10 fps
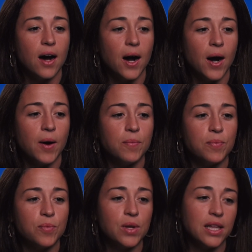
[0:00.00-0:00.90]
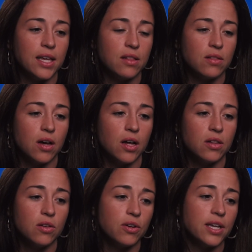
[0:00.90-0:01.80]
really
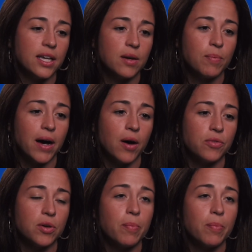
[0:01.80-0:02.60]
learning about